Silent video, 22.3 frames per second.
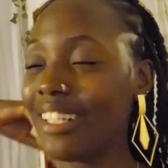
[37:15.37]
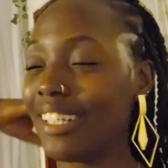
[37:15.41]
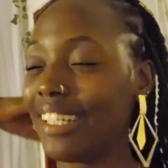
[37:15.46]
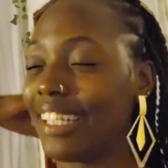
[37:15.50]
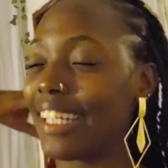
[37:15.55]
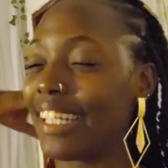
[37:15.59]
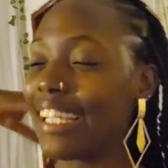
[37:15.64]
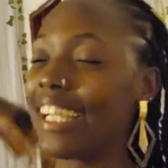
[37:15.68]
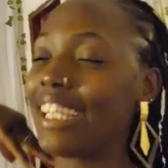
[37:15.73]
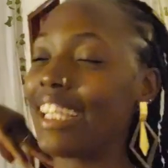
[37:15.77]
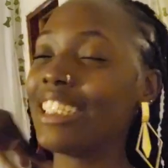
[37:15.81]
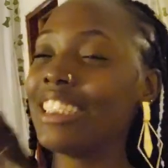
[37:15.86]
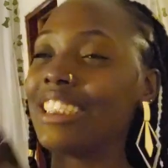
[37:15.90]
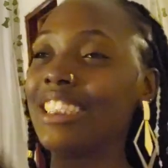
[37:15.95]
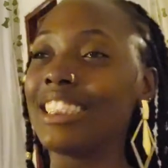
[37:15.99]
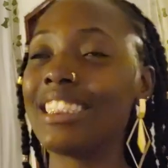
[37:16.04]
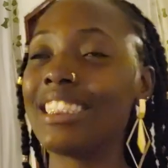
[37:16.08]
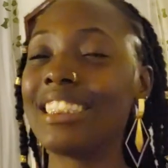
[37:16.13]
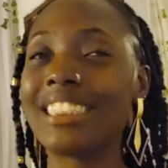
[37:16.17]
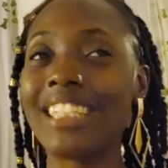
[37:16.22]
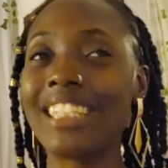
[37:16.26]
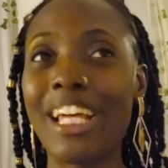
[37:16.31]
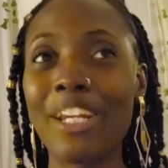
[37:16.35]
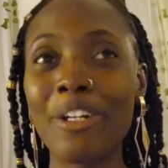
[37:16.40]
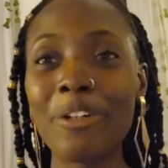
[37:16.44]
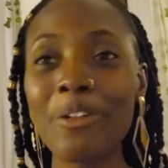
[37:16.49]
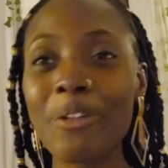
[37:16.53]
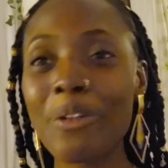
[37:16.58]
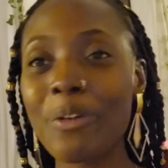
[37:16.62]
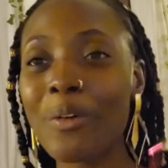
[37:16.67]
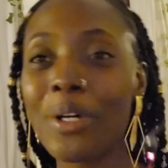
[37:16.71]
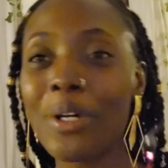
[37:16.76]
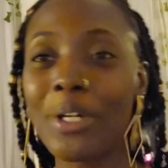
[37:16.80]
Like, I could just, I
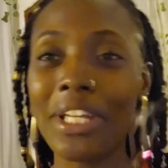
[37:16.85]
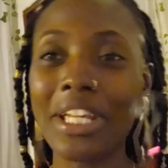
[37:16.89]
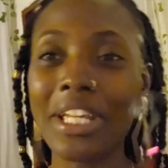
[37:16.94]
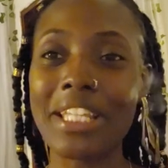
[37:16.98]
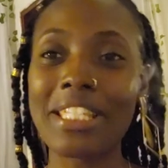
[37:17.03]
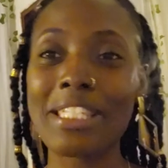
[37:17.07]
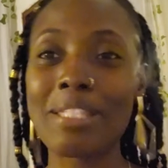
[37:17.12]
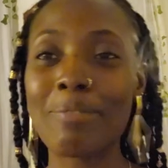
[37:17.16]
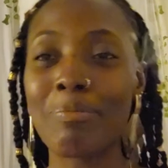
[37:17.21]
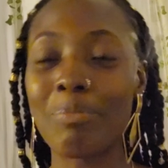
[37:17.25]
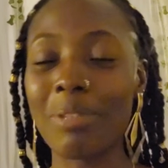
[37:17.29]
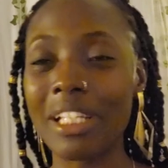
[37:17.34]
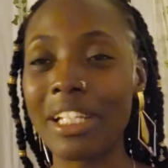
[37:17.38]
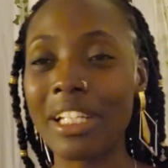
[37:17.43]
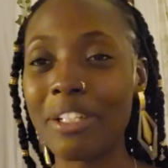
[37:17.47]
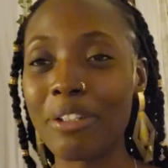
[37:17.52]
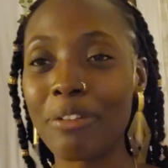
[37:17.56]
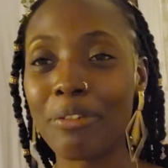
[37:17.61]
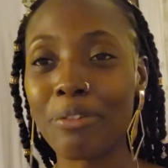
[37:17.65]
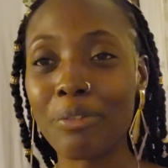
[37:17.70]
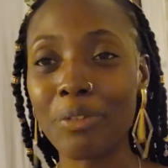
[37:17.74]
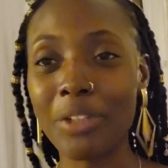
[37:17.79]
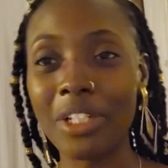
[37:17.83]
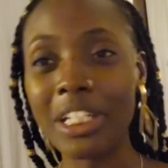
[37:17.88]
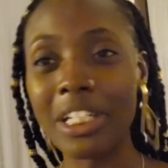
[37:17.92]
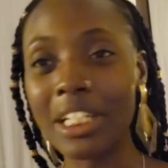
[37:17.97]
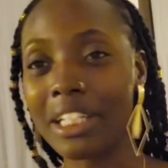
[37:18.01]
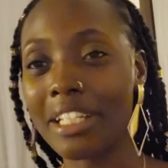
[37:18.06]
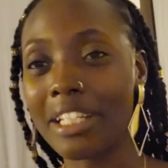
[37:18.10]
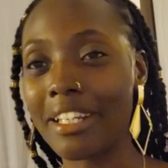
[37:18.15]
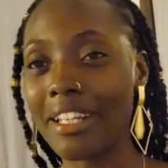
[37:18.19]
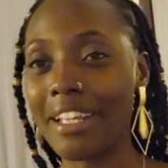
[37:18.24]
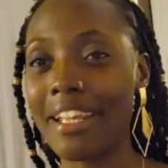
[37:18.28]
don't know how to explain the
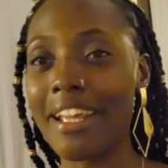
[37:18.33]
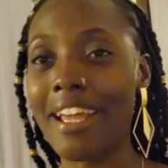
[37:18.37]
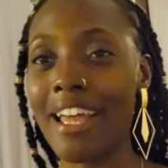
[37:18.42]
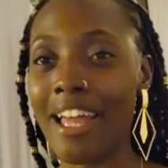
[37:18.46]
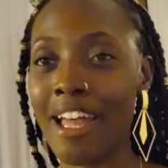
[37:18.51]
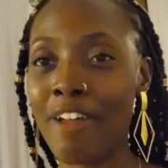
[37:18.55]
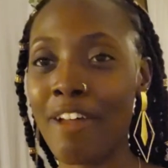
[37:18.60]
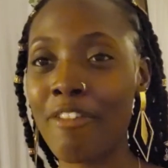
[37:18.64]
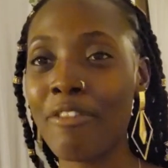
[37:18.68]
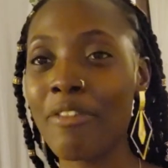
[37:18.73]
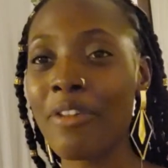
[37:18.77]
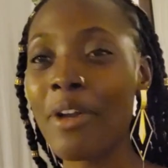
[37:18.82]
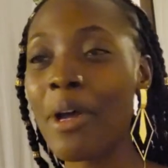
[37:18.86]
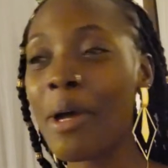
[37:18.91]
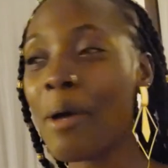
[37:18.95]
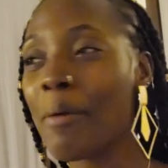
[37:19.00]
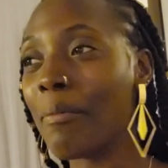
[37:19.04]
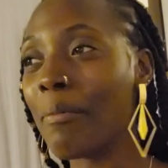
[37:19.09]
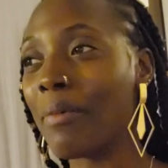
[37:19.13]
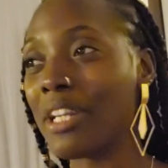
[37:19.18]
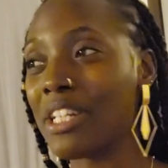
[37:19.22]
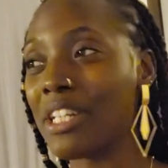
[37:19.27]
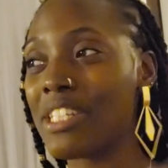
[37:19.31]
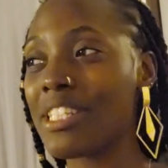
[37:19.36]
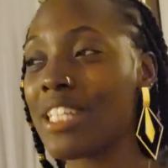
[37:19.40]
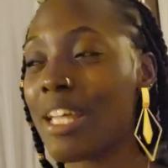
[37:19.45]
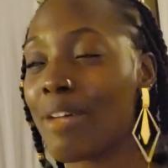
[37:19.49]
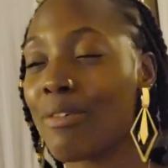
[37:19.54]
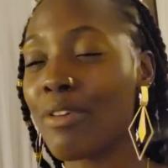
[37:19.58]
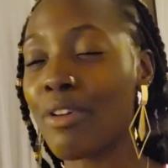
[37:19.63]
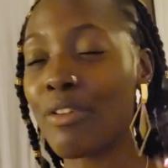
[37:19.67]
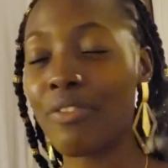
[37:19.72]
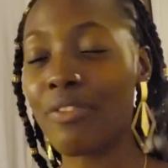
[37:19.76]
feeling that I have, but I just
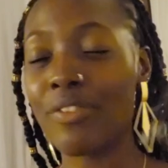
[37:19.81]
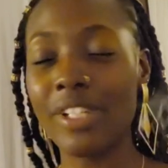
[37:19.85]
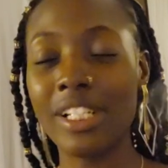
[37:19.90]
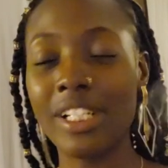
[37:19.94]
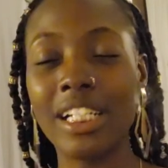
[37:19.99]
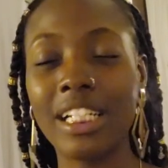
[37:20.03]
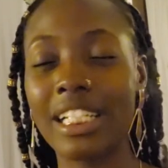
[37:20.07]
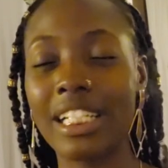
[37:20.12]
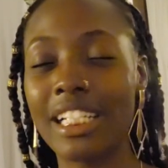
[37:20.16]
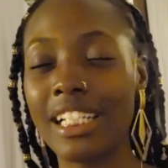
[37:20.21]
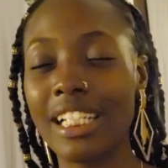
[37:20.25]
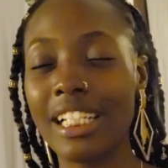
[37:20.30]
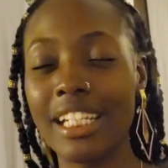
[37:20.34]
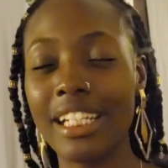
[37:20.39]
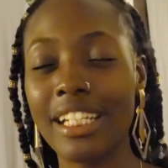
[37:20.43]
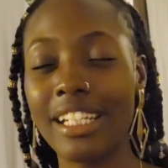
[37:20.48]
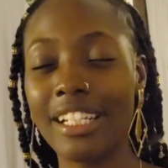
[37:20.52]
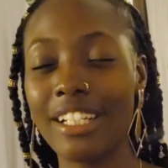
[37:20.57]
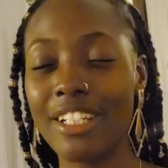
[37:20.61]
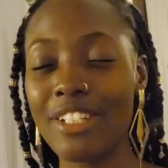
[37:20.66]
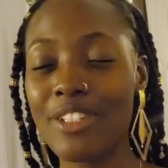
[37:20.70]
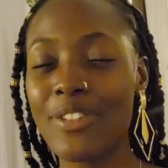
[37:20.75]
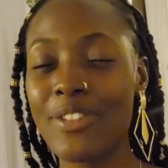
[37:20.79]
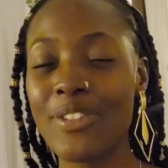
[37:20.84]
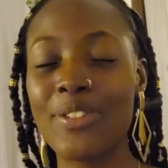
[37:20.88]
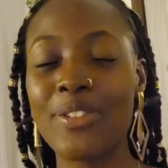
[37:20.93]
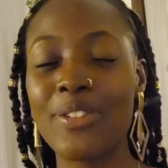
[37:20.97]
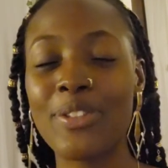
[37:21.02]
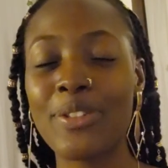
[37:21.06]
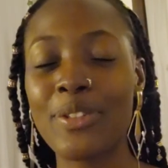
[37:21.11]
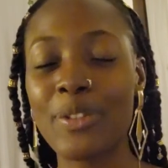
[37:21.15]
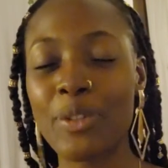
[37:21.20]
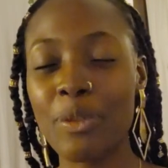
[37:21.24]
have a feeling that, like,
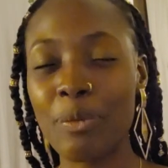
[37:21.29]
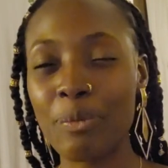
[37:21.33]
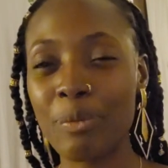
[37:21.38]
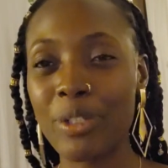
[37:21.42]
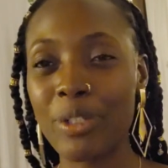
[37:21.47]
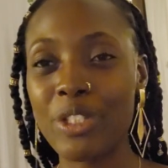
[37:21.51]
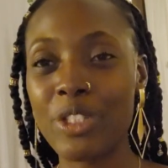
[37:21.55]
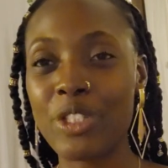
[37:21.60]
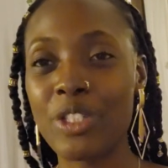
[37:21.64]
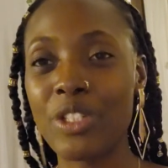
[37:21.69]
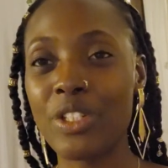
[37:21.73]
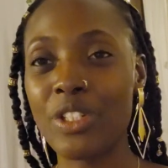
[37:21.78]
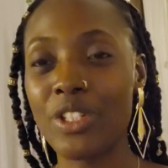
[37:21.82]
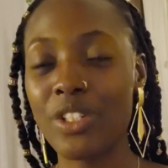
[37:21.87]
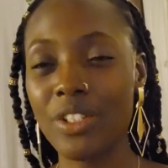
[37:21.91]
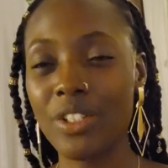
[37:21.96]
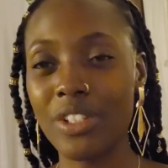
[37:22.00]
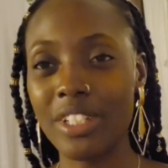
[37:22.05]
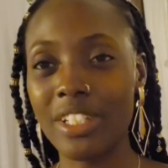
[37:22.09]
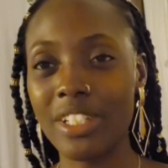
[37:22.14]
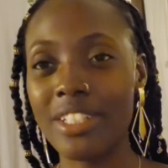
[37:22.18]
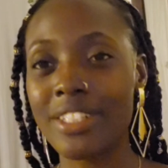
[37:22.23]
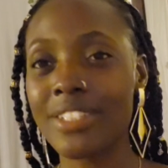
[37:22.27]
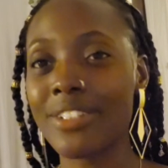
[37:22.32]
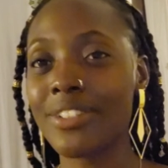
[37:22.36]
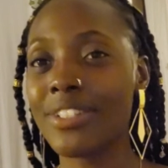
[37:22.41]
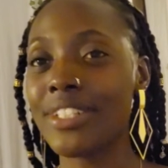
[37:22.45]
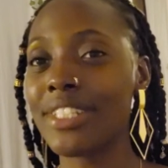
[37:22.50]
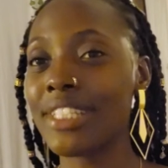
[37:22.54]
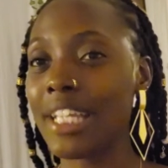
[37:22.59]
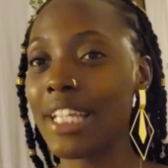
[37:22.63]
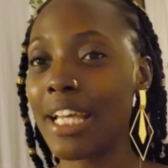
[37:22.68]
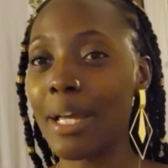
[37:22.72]
so much good is
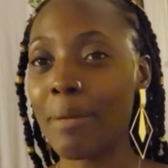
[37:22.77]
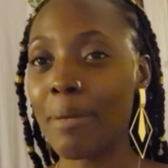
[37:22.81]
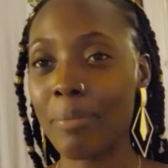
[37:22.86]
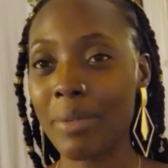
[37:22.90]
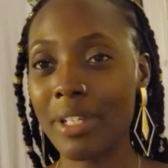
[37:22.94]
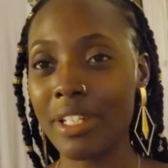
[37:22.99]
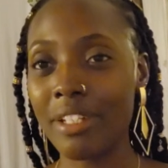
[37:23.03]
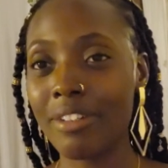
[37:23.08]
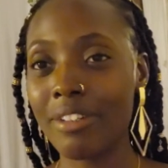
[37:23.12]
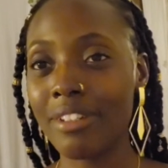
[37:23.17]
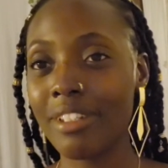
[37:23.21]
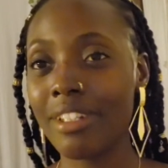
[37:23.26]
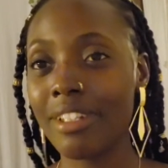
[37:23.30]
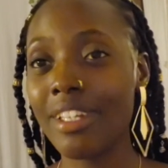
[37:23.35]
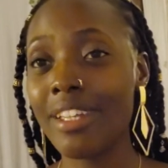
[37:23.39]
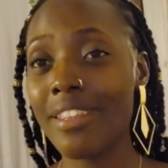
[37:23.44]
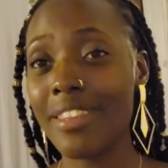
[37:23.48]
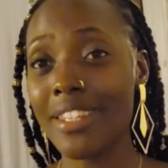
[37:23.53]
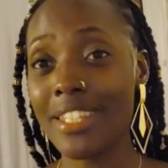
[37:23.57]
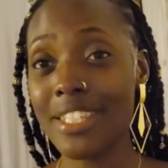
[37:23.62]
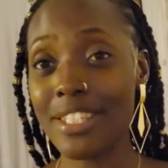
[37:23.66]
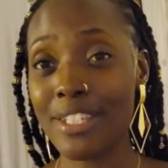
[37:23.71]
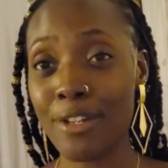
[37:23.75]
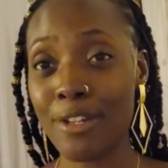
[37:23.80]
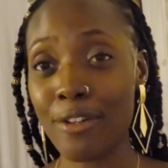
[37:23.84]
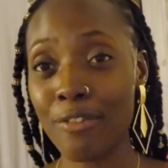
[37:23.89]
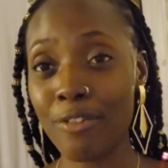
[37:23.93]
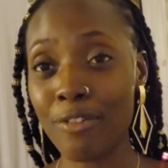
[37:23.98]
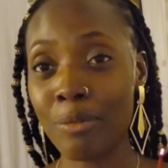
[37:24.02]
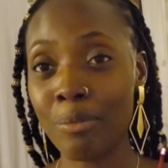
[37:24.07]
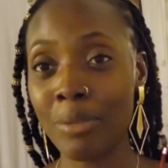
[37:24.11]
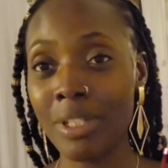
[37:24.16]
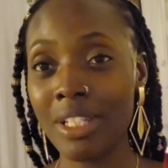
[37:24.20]
going to happen this year
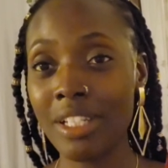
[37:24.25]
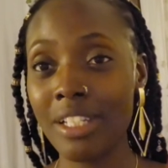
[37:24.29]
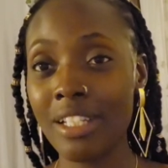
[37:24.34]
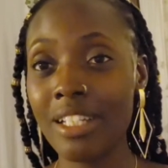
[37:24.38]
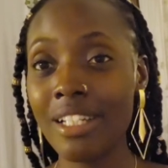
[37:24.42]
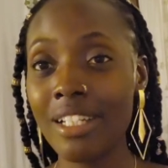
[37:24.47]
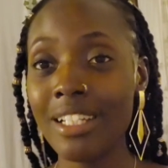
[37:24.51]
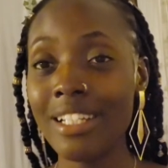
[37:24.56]
for me,